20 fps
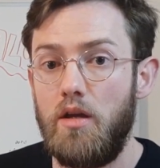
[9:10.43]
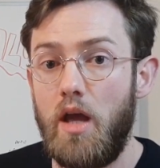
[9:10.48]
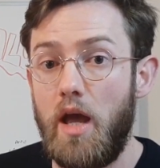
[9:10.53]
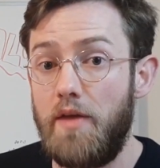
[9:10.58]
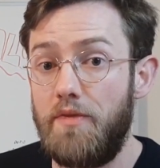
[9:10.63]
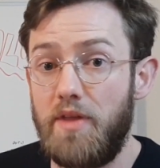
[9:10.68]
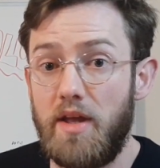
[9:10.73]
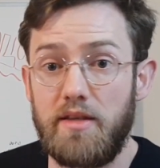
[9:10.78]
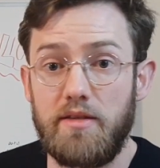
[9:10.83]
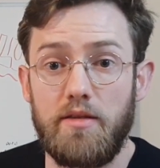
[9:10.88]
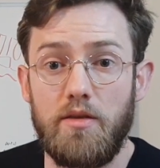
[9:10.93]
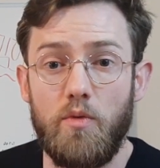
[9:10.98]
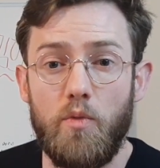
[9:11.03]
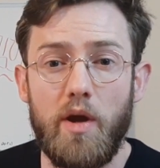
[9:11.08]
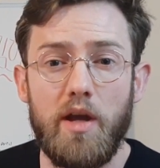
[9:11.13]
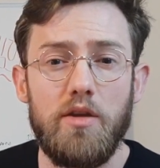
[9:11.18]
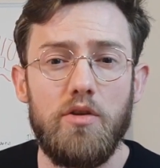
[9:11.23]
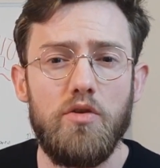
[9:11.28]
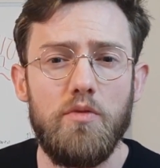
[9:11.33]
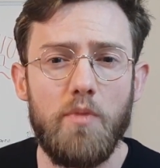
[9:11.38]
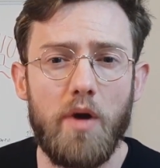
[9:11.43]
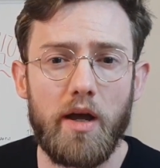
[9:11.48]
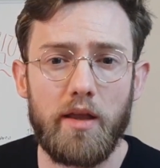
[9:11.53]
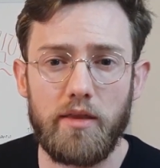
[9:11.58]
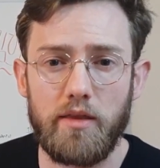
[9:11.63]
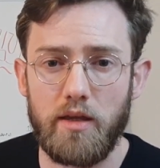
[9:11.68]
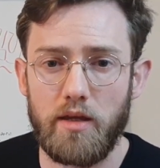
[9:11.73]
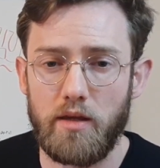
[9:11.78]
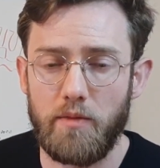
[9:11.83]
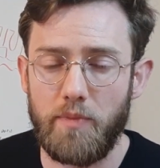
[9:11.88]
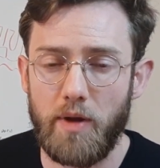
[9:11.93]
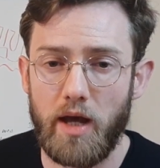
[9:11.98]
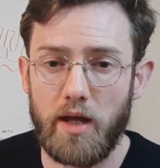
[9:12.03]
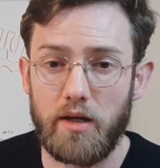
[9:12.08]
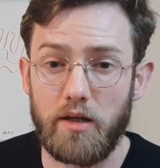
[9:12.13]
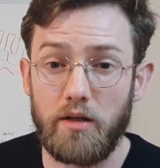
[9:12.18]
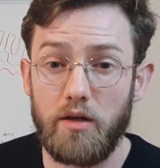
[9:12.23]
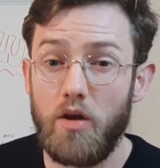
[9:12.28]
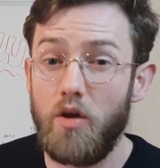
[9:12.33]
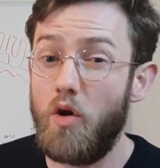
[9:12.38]
And that's the way you might think about
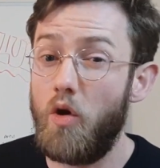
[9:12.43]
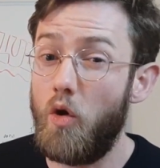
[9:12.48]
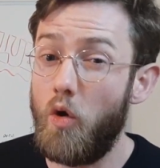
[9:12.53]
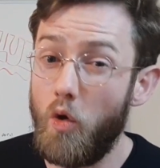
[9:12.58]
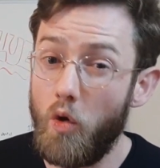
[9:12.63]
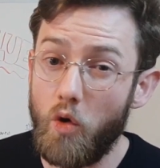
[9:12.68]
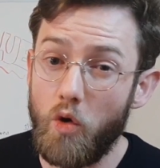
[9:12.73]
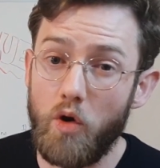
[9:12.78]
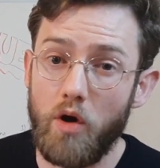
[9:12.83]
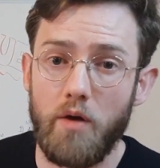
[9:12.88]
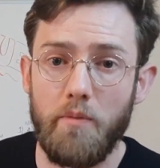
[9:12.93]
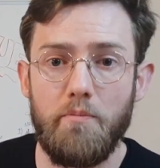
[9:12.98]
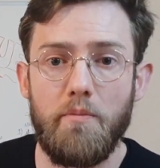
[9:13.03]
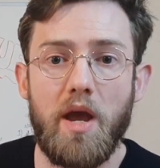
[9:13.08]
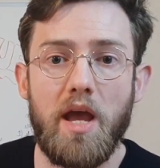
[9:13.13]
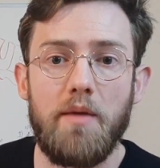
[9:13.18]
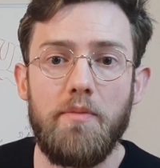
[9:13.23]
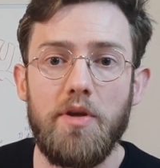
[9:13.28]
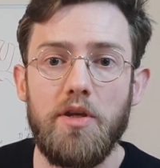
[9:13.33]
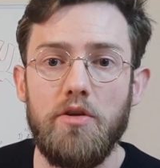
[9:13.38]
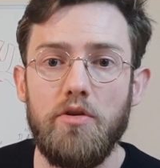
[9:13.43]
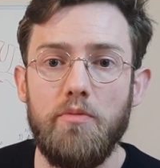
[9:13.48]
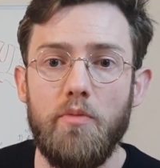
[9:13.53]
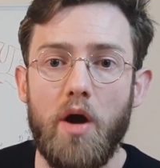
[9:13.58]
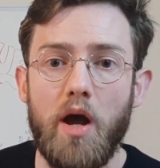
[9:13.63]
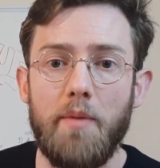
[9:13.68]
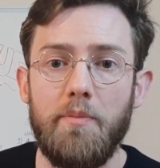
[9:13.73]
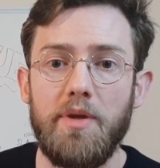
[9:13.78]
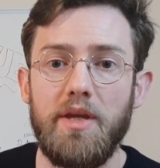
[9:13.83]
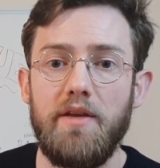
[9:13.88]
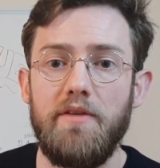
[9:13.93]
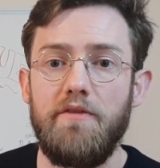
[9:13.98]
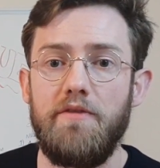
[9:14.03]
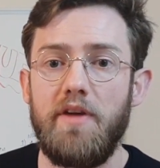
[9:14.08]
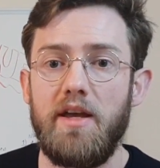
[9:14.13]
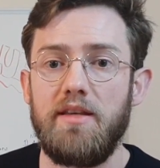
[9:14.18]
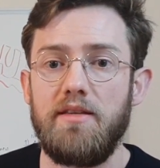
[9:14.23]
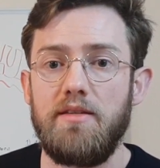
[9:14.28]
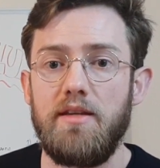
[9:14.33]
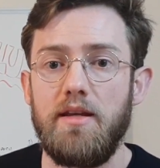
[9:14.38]
it. Or maybe you might be
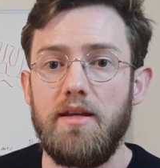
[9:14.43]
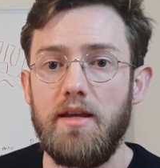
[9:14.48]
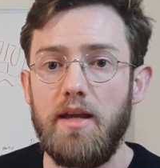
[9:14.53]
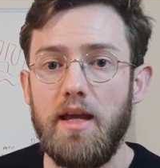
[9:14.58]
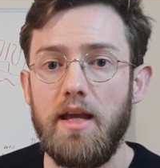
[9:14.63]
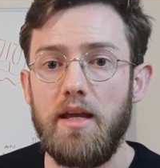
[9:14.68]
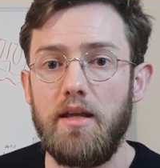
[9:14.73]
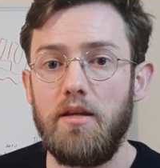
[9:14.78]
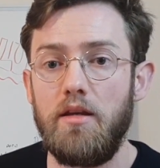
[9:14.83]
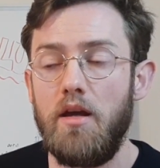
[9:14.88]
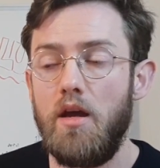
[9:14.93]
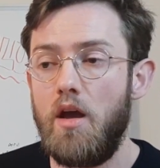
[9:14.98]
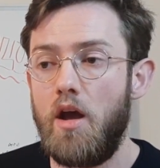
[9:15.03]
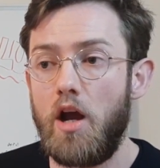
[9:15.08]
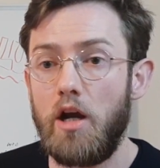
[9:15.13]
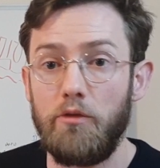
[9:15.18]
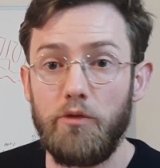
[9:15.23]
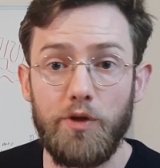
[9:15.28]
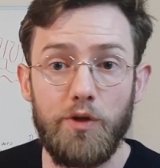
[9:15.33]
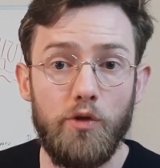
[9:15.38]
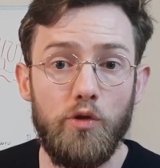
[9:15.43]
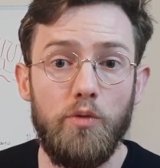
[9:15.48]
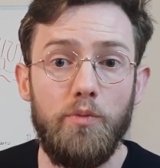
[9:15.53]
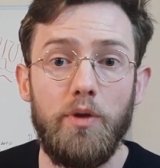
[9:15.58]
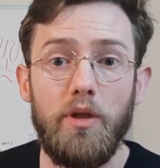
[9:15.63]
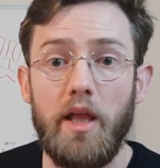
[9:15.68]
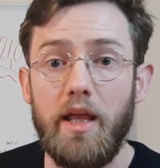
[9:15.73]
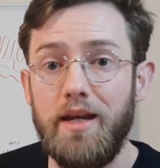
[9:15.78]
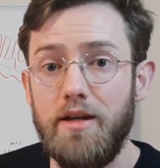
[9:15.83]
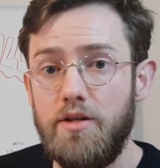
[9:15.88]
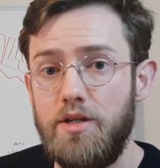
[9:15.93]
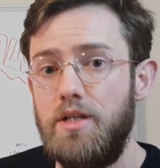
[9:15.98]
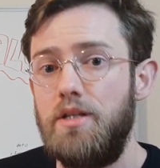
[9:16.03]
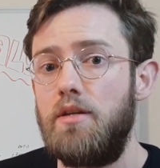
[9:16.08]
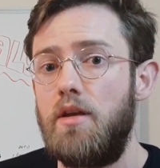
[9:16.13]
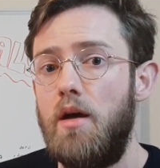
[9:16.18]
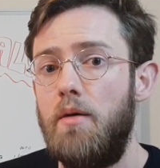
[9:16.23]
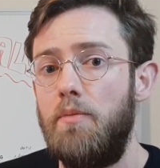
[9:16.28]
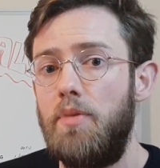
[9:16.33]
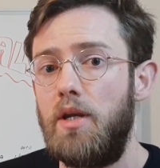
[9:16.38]
investing in a renewable energies
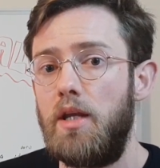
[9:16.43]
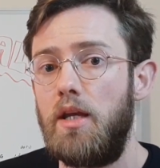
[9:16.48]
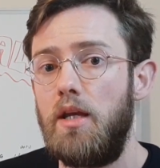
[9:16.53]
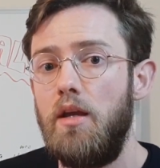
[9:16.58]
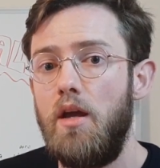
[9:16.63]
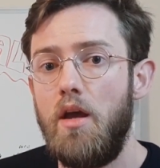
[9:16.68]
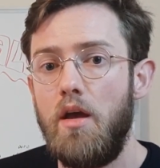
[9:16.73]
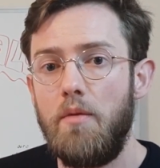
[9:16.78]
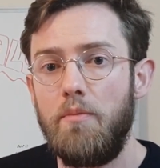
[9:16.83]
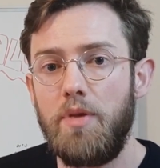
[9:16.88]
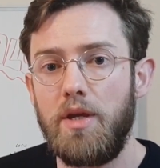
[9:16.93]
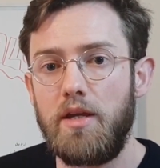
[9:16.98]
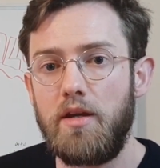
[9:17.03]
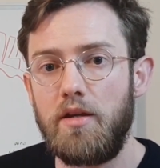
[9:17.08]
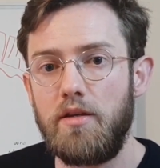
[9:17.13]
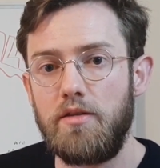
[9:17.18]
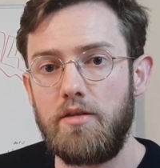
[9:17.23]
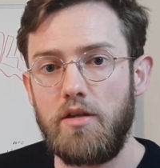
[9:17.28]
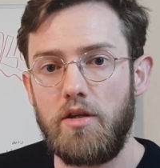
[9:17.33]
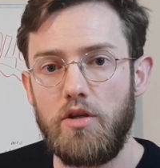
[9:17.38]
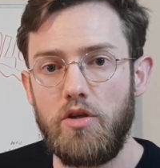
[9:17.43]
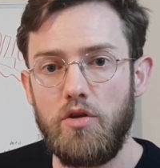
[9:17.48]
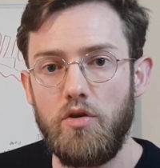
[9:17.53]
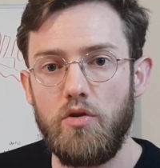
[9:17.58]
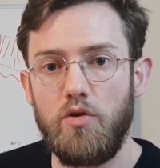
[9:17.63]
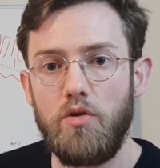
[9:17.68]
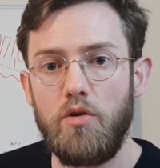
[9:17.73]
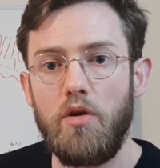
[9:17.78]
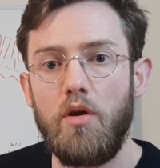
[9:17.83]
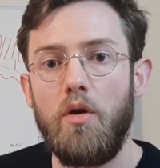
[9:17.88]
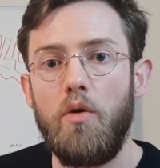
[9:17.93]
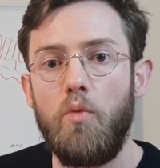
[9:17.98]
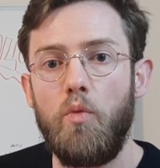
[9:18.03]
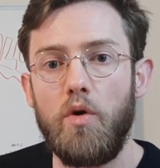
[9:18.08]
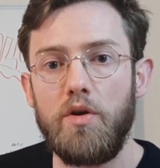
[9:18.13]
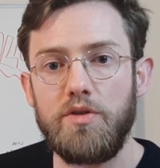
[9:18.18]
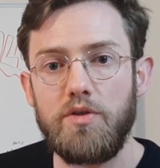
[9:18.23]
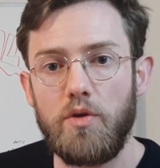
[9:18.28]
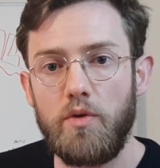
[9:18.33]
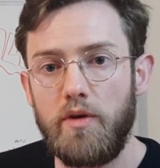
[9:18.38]
company because you
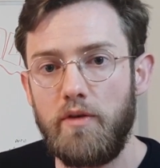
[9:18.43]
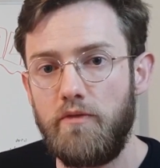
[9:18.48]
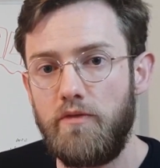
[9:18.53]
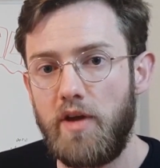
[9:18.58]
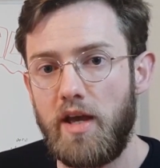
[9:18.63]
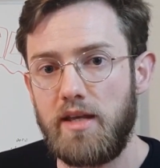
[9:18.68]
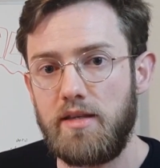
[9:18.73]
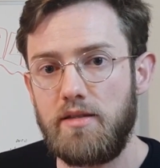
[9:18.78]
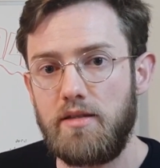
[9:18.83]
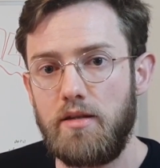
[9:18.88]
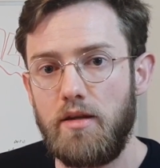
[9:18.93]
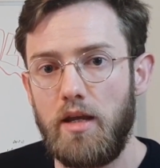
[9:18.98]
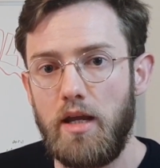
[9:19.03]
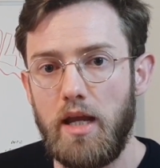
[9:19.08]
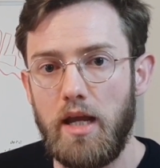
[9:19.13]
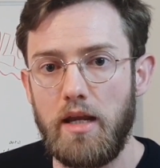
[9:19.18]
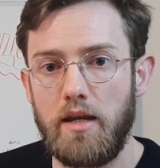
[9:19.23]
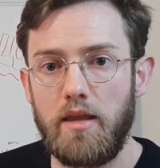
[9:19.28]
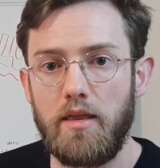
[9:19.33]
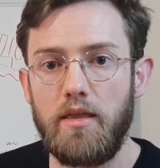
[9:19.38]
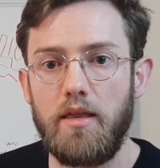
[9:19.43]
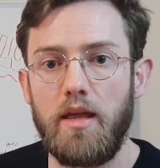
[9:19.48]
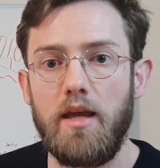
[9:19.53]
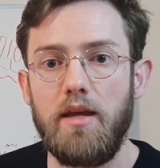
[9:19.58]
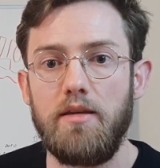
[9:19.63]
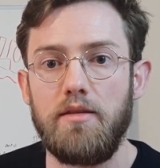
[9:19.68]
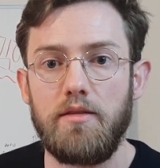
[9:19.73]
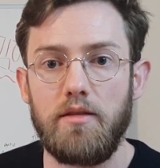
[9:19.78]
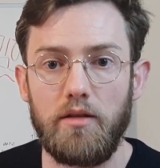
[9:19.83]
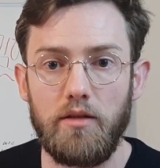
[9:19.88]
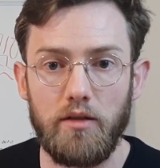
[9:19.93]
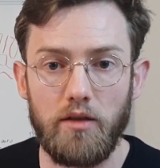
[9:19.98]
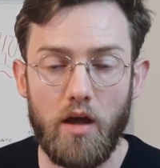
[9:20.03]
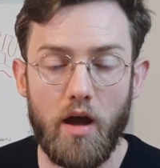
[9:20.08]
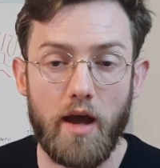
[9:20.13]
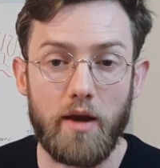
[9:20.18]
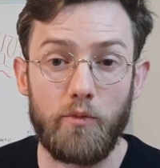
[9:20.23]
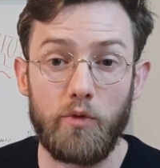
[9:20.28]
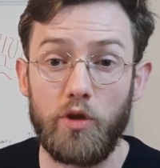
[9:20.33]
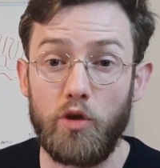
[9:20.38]
want to invest in things that
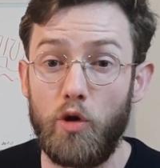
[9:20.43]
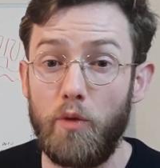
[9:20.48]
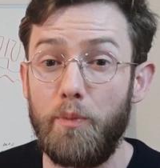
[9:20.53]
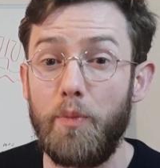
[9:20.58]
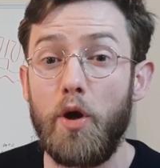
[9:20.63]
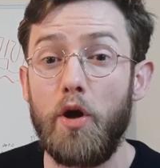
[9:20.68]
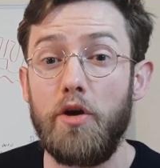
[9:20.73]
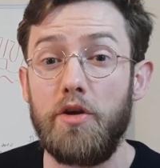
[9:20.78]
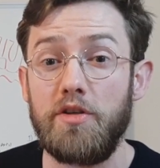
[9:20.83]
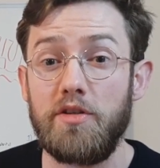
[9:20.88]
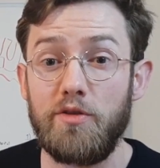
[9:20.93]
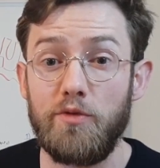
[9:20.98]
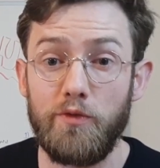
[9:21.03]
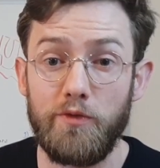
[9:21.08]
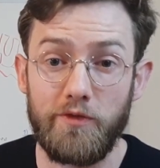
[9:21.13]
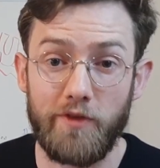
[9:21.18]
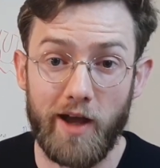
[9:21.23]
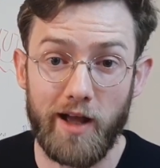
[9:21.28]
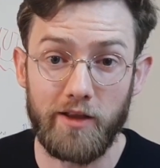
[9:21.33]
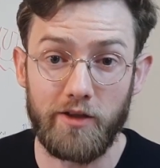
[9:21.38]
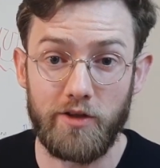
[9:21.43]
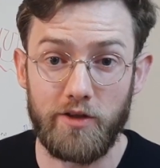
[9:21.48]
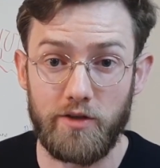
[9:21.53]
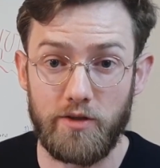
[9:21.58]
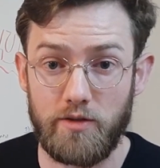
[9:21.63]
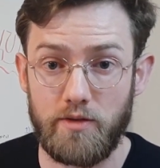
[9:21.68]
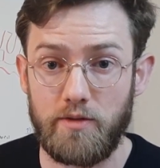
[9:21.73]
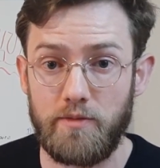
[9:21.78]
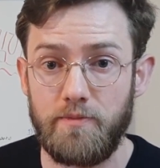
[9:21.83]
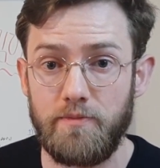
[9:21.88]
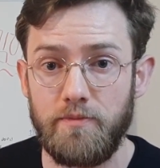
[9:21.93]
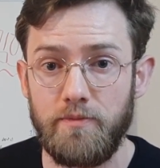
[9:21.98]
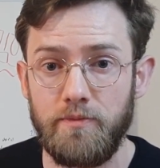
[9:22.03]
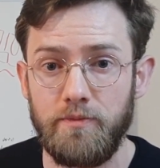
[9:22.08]
align with your personal values.